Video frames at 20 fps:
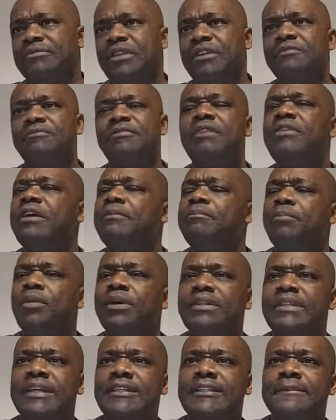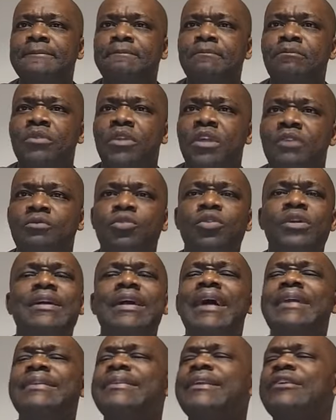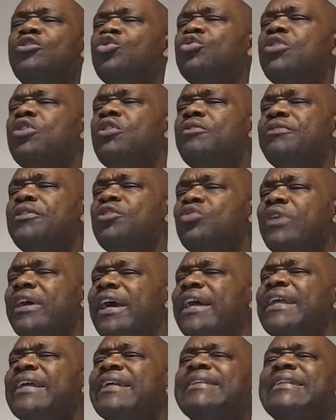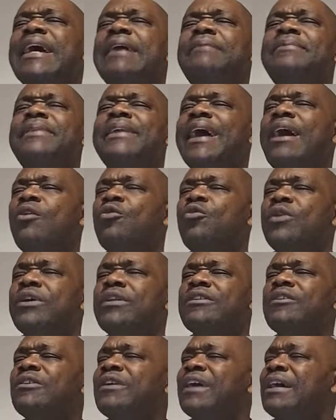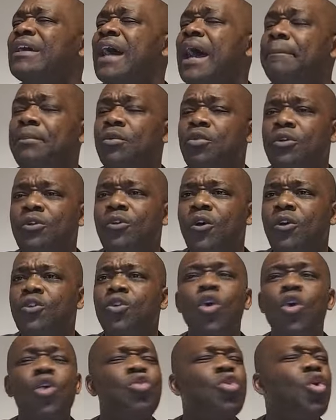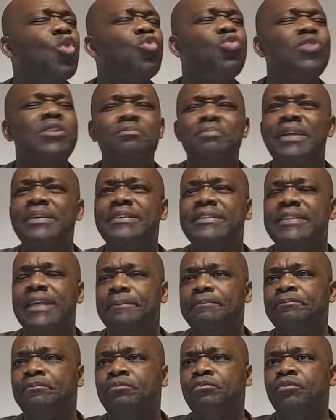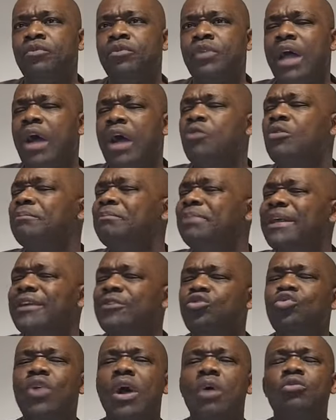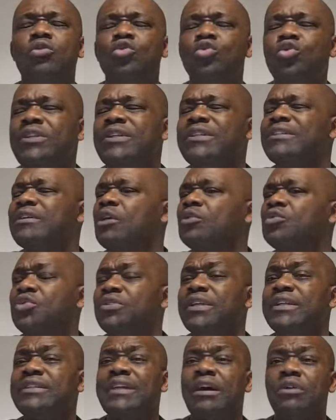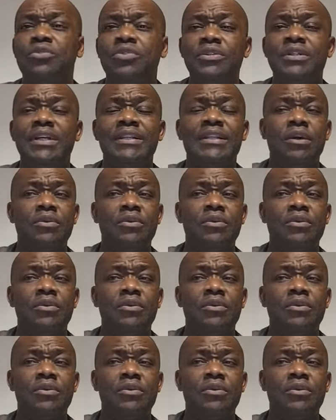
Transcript: Very, very important. If you look at the children of Israel, anytime they are with, uh, happy with God, God always bless them. I will bless you. I will do this. I will do that. I will do that.